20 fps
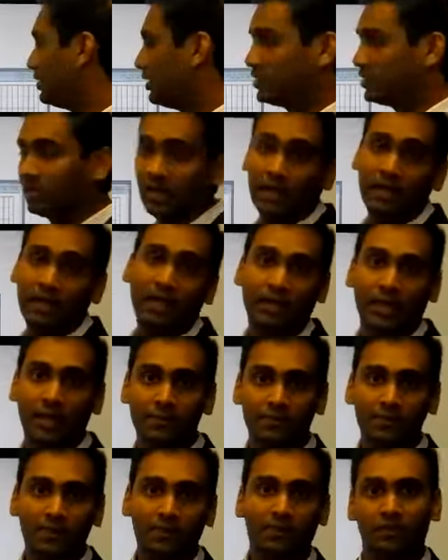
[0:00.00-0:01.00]
it's a time
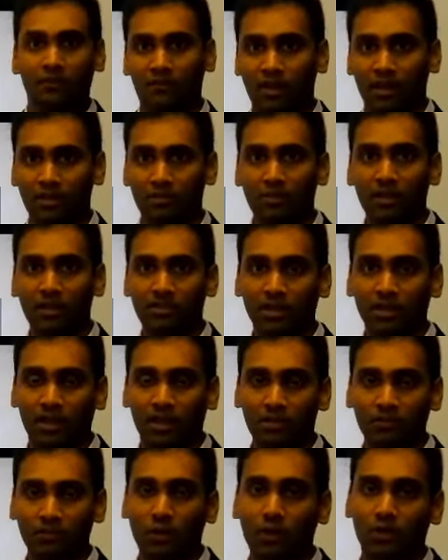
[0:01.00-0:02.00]
step of 5
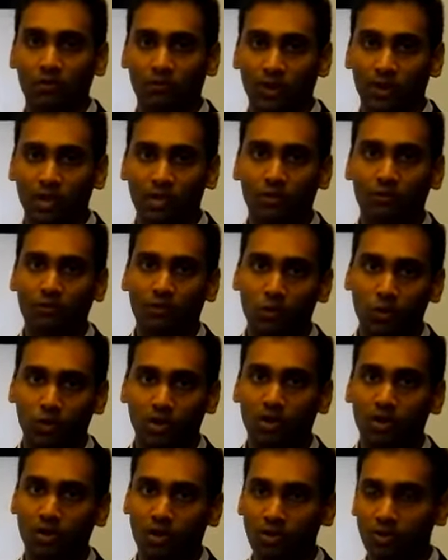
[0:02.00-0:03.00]
milliseconds, we got a value of
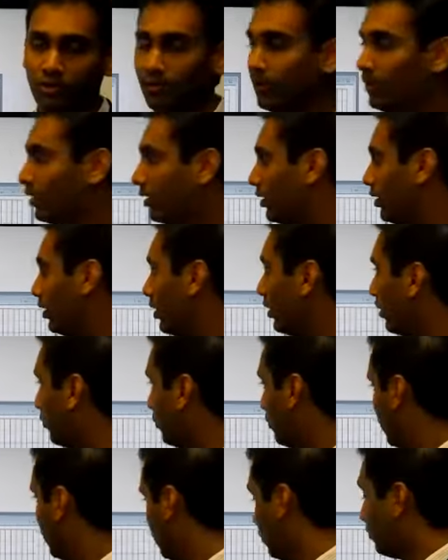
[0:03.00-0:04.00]

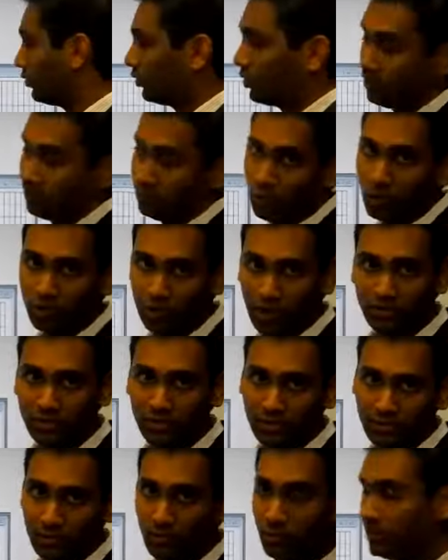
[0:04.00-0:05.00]

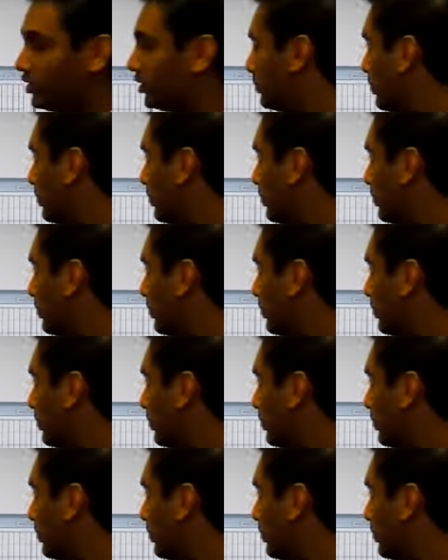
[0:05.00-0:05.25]
4,000, which is